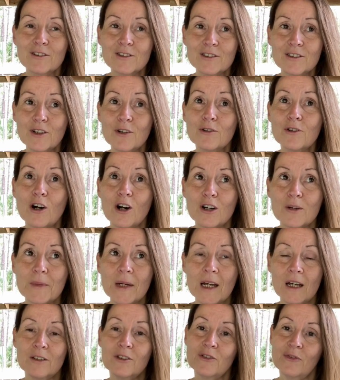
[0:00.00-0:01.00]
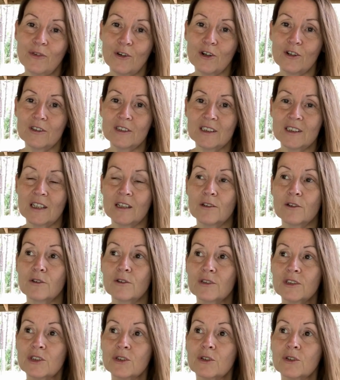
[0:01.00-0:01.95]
there's no karma as far as that goes.